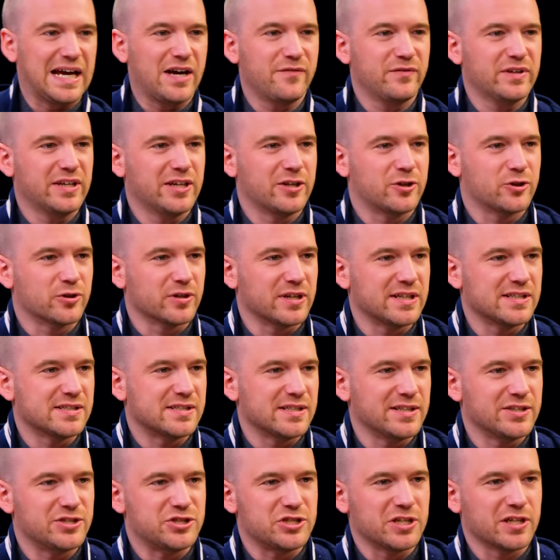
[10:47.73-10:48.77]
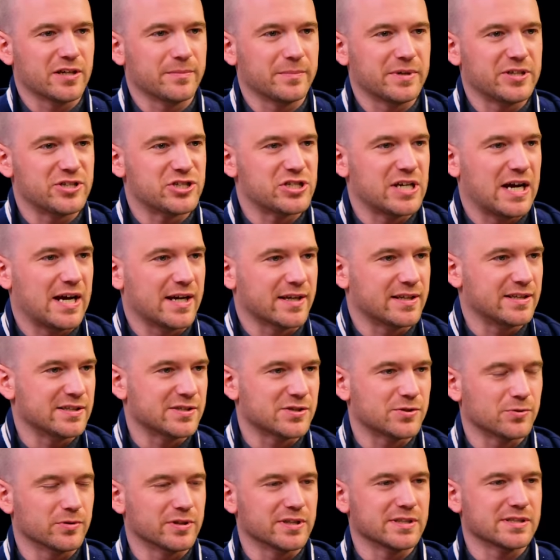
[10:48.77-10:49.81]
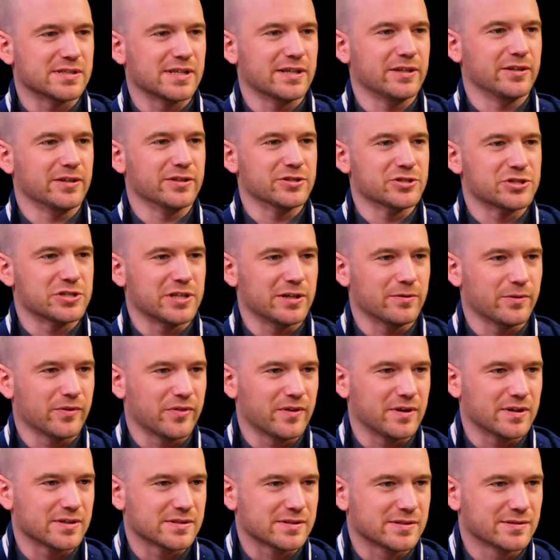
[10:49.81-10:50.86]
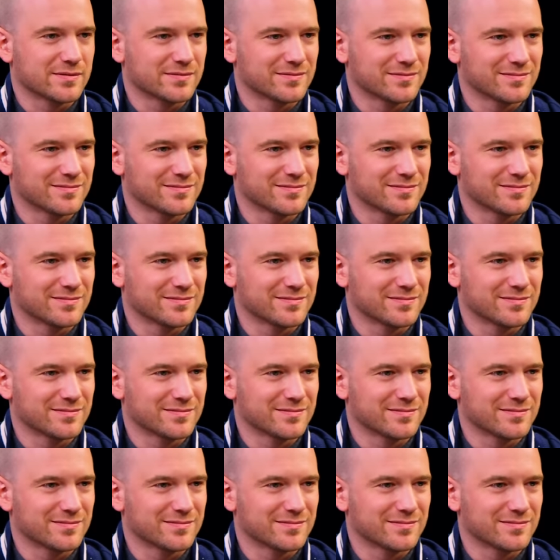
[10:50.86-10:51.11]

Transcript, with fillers: have any crazy Jeremy Shockey stories that you can share with us?